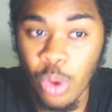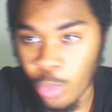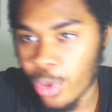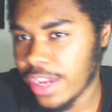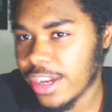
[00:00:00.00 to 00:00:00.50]

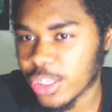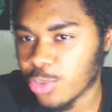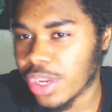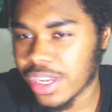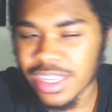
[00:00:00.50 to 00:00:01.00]

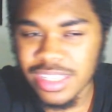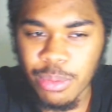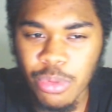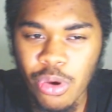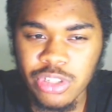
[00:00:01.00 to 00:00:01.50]
wingers are
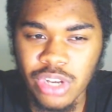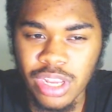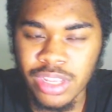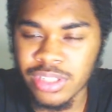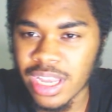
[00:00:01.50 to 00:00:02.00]
more so
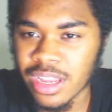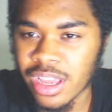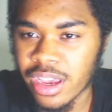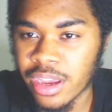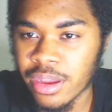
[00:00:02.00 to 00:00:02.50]

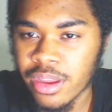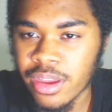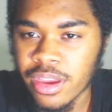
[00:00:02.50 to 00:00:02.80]
their